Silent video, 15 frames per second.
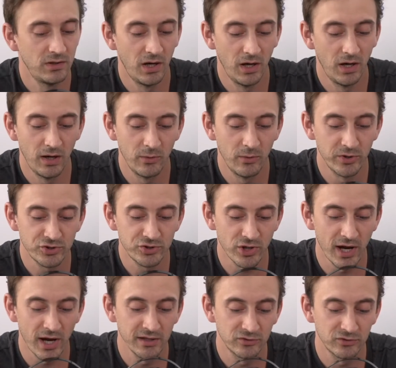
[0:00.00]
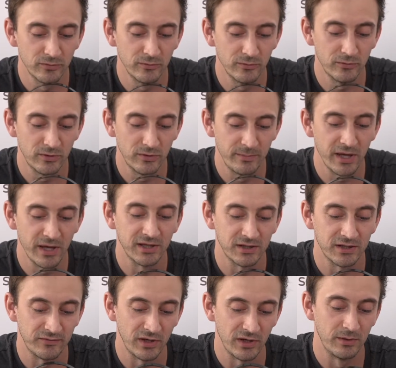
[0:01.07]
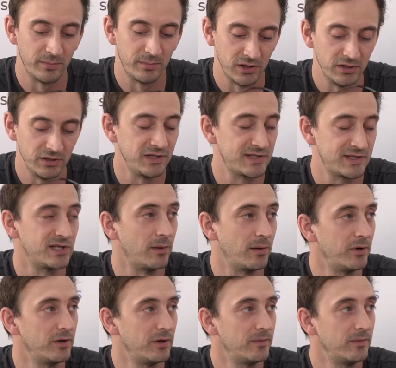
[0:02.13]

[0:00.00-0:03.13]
Uh, I mean, we're trying to make it available this summer.